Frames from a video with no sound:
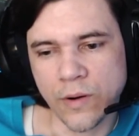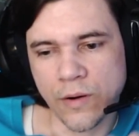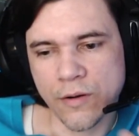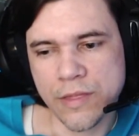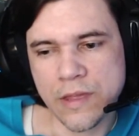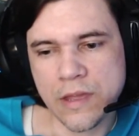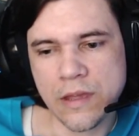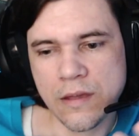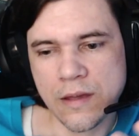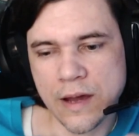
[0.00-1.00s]

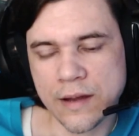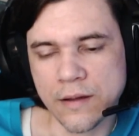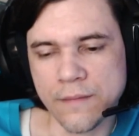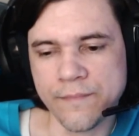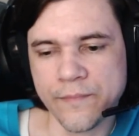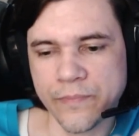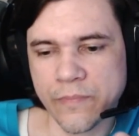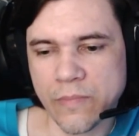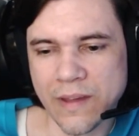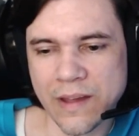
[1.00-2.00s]
earthy kind of,
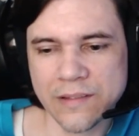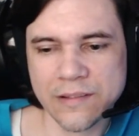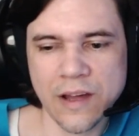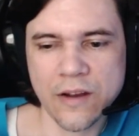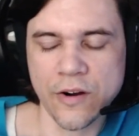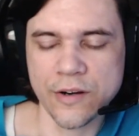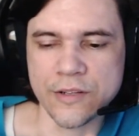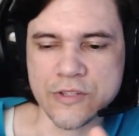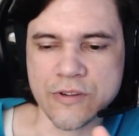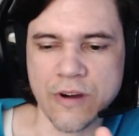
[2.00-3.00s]
it's kind of hard to
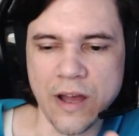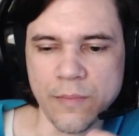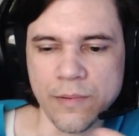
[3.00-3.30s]
describe.